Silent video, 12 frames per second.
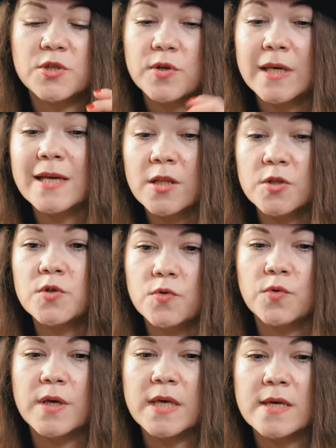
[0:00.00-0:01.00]
what you can
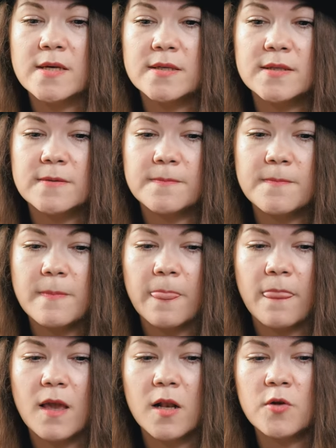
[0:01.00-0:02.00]
do is
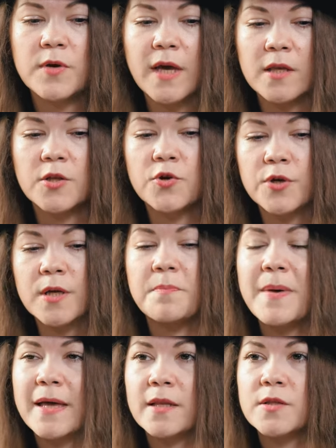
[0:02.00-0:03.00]
look at your
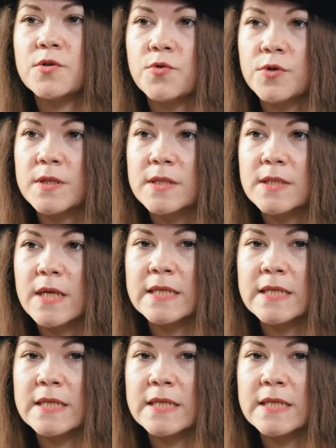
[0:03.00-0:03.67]
competitors